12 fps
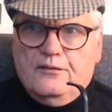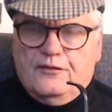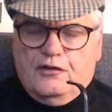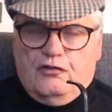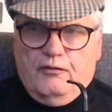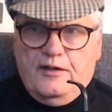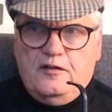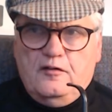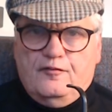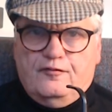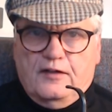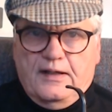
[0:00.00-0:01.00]
the green
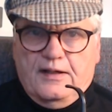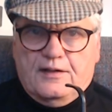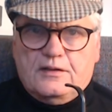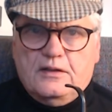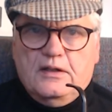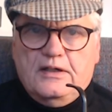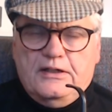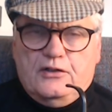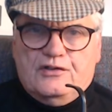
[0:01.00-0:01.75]
flakes he could